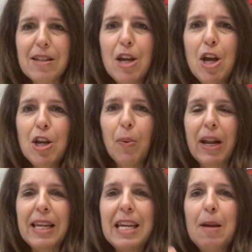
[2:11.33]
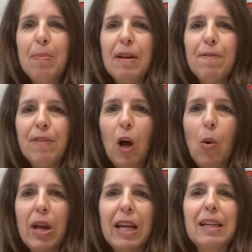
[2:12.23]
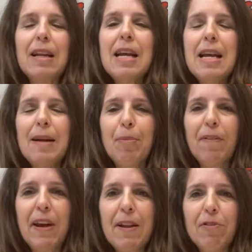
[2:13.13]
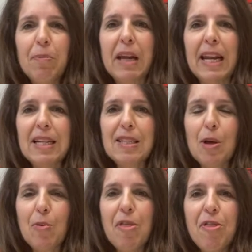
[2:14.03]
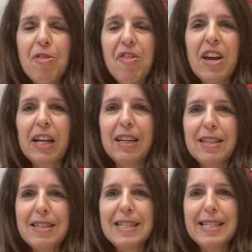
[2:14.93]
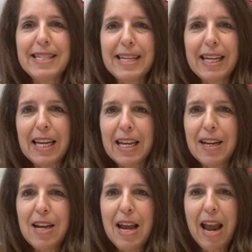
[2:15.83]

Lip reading: You want to keep it flowing and prevent it from getting so thick and sticky.